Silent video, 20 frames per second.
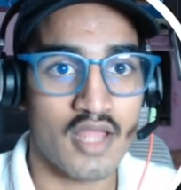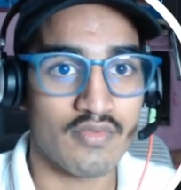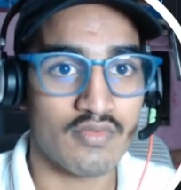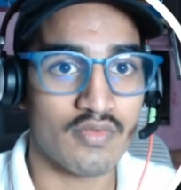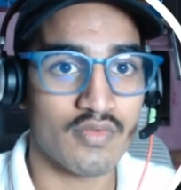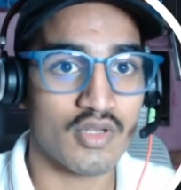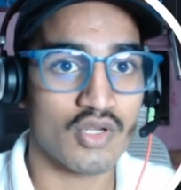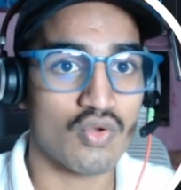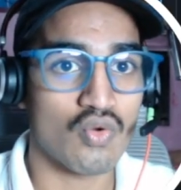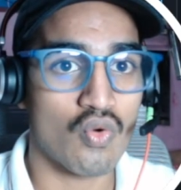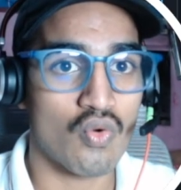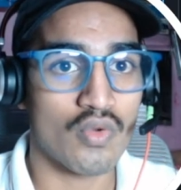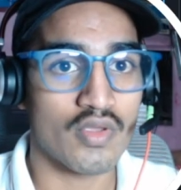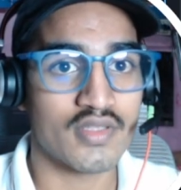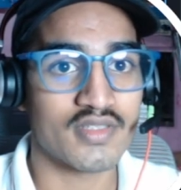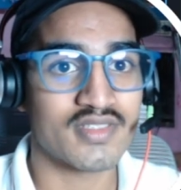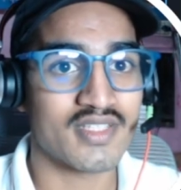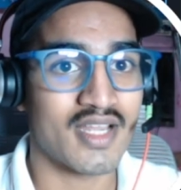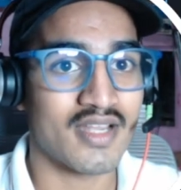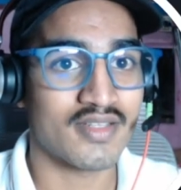and we will go
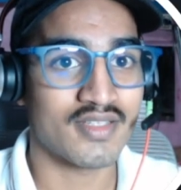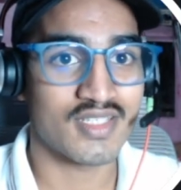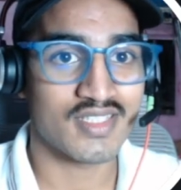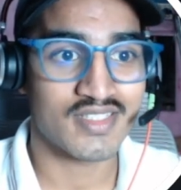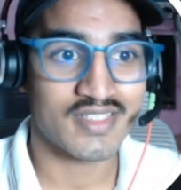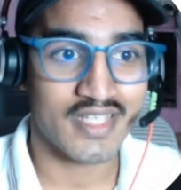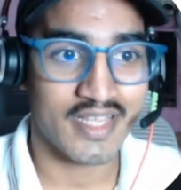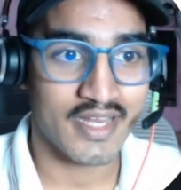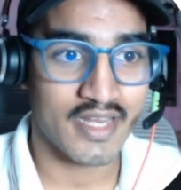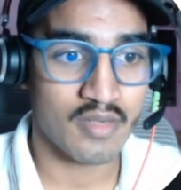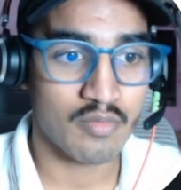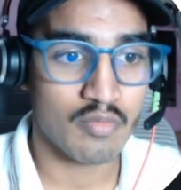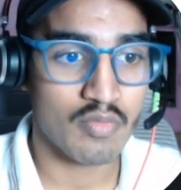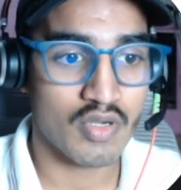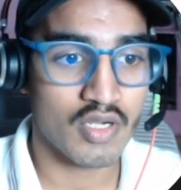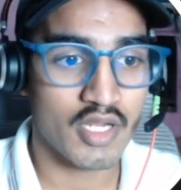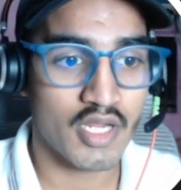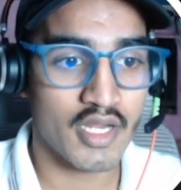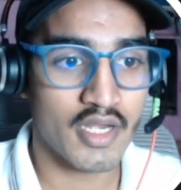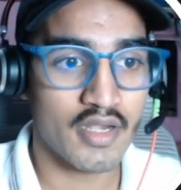inside the second
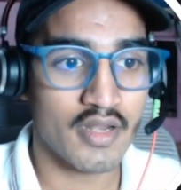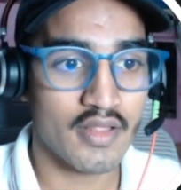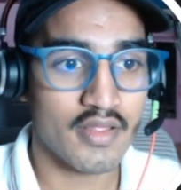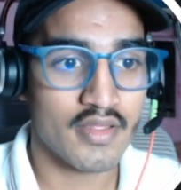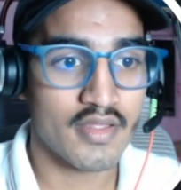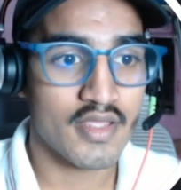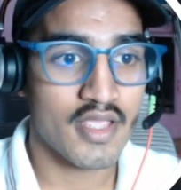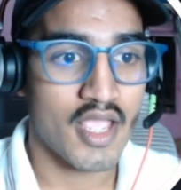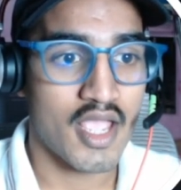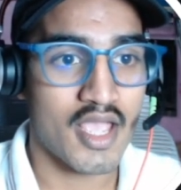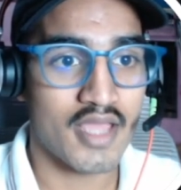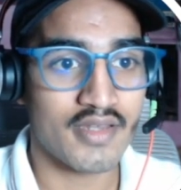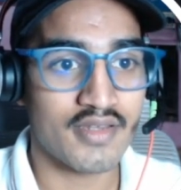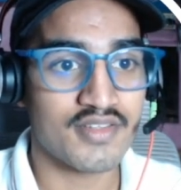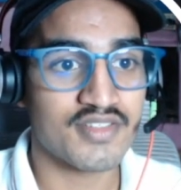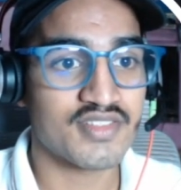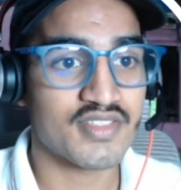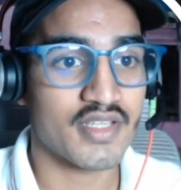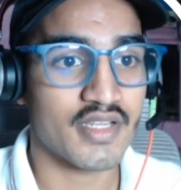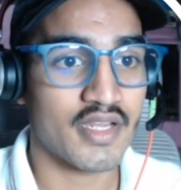bucket, and
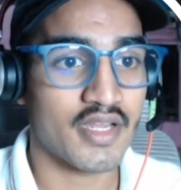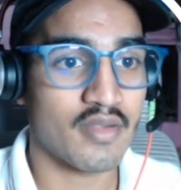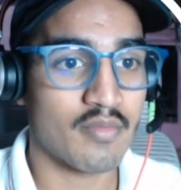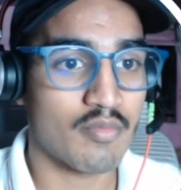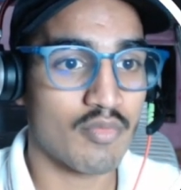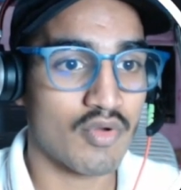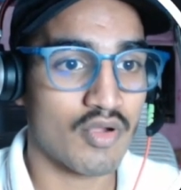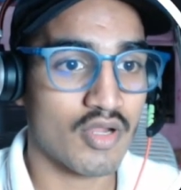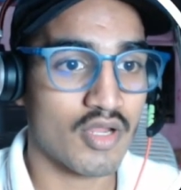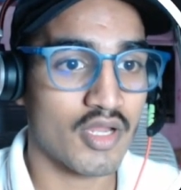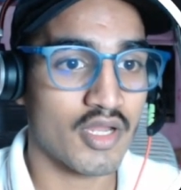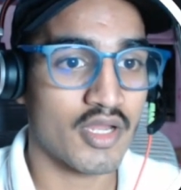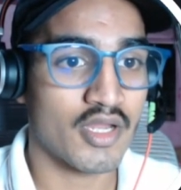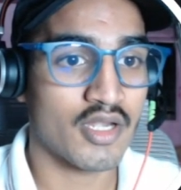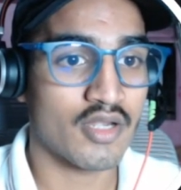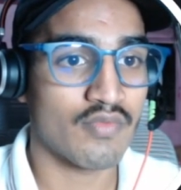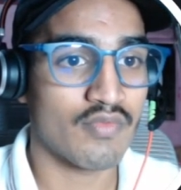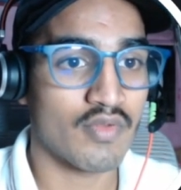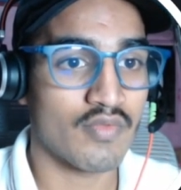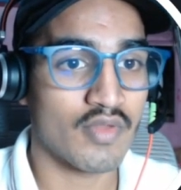in second
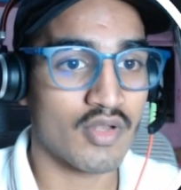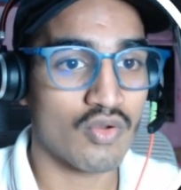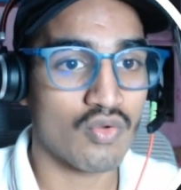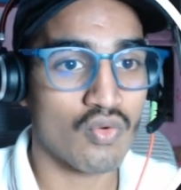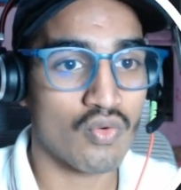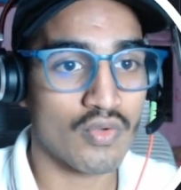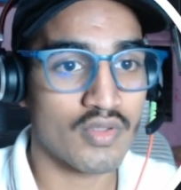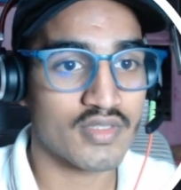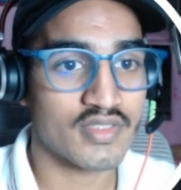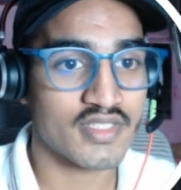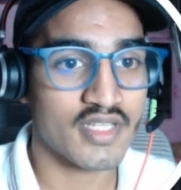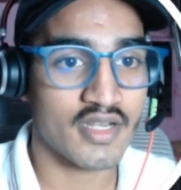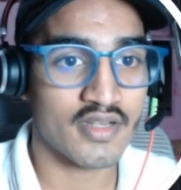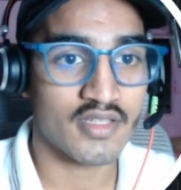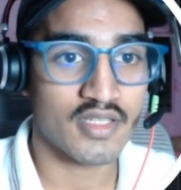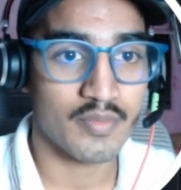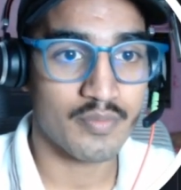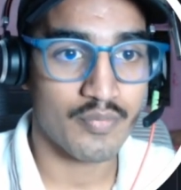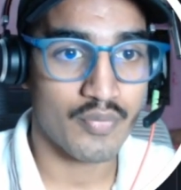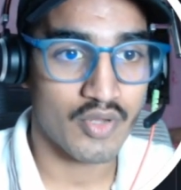bucket we will go
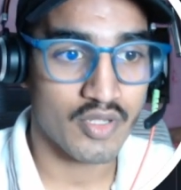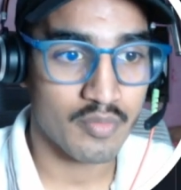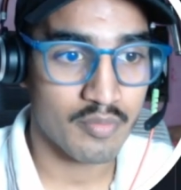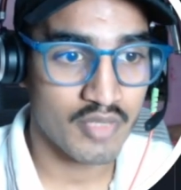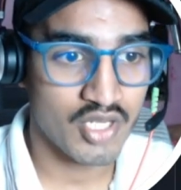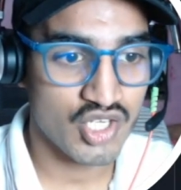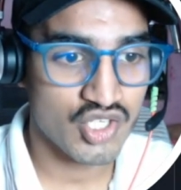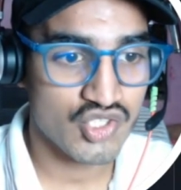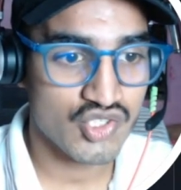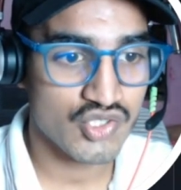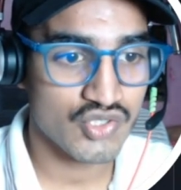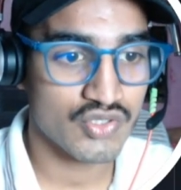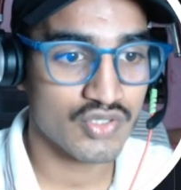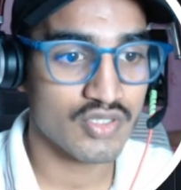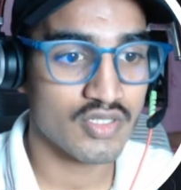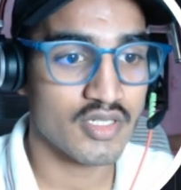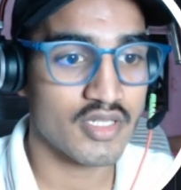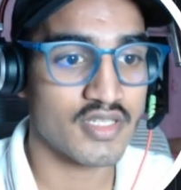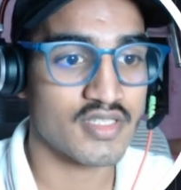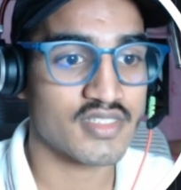inside the
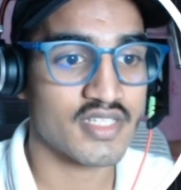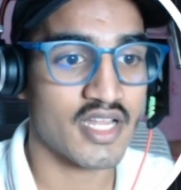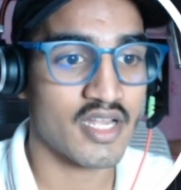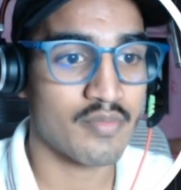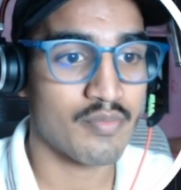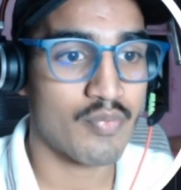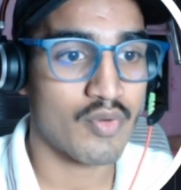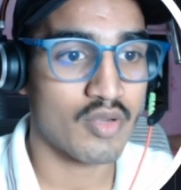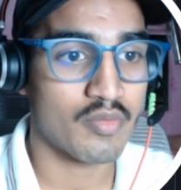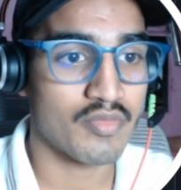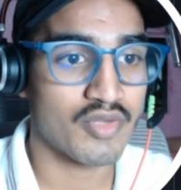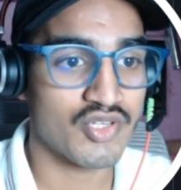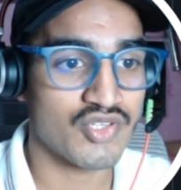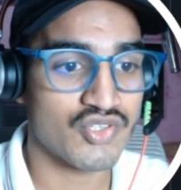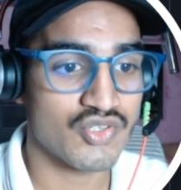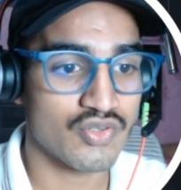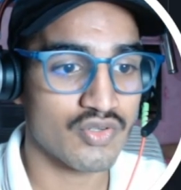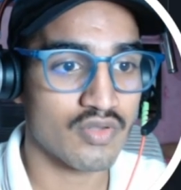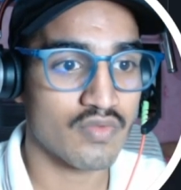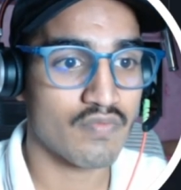permission. Inside
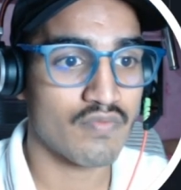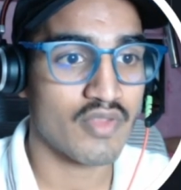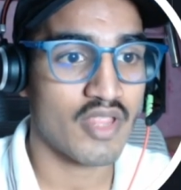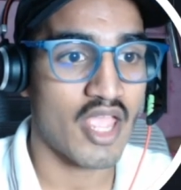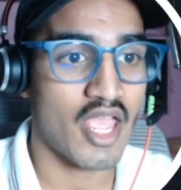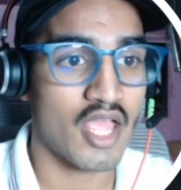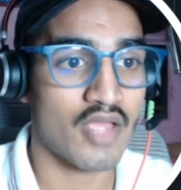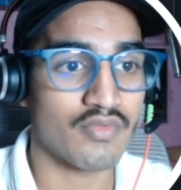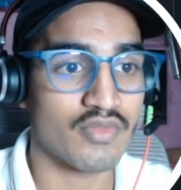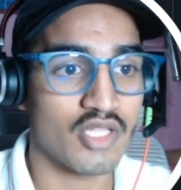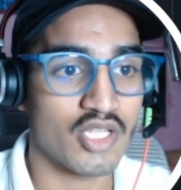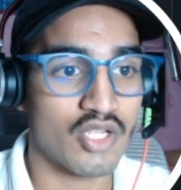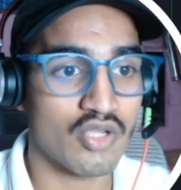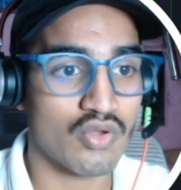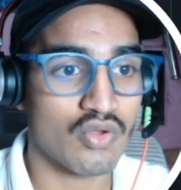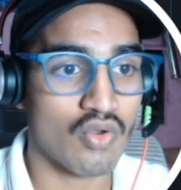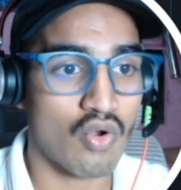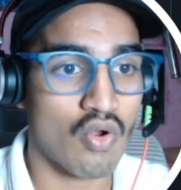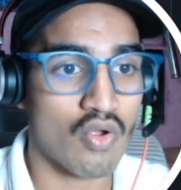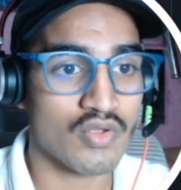permission we have the
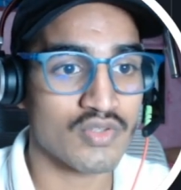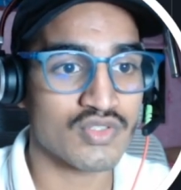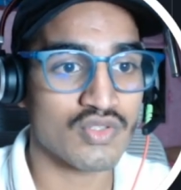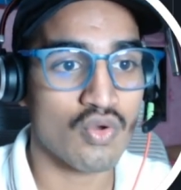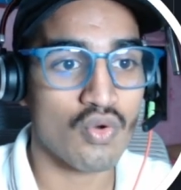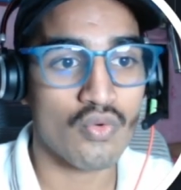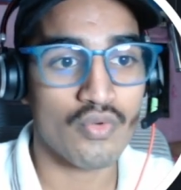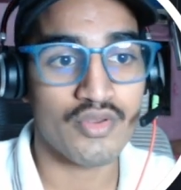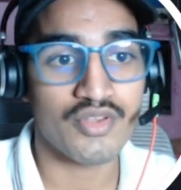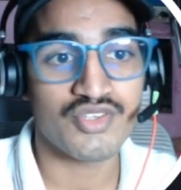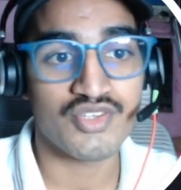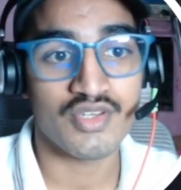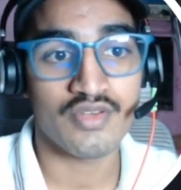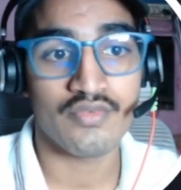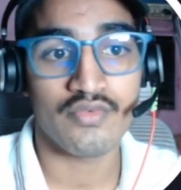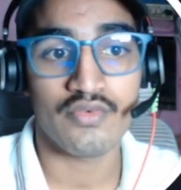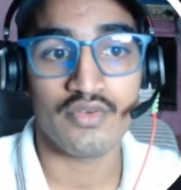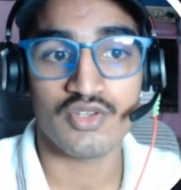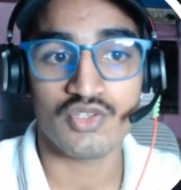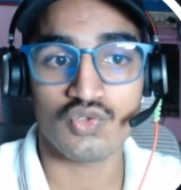cross
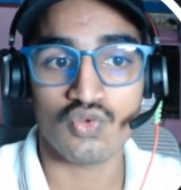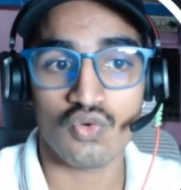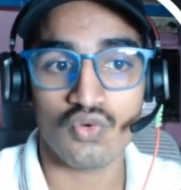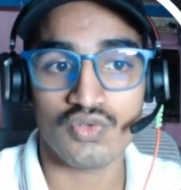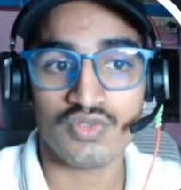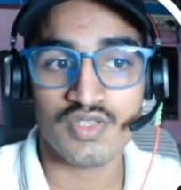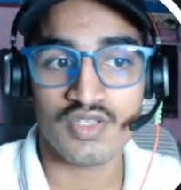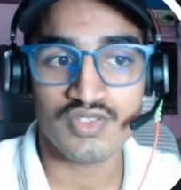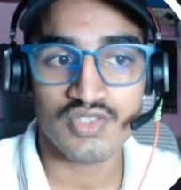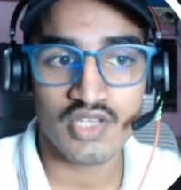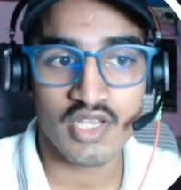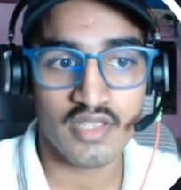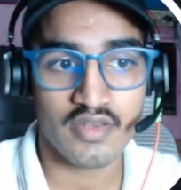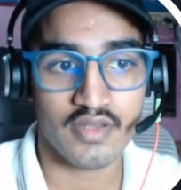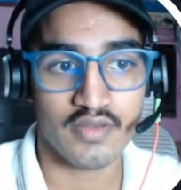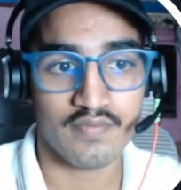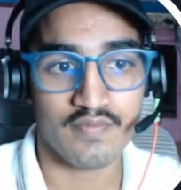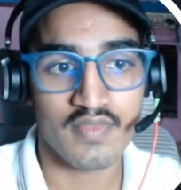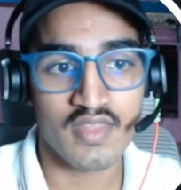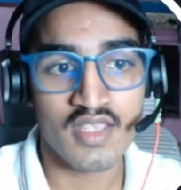origin resource
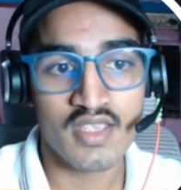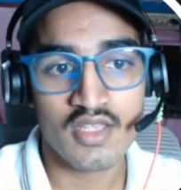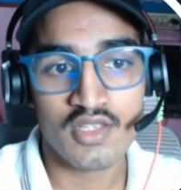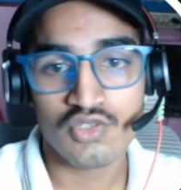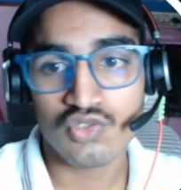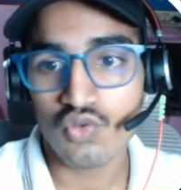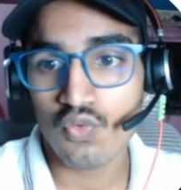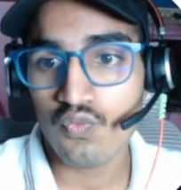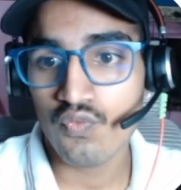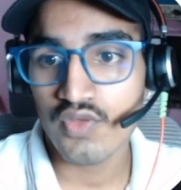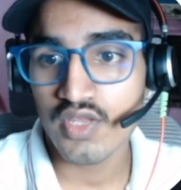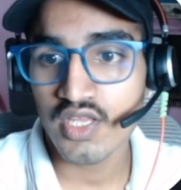sharing. So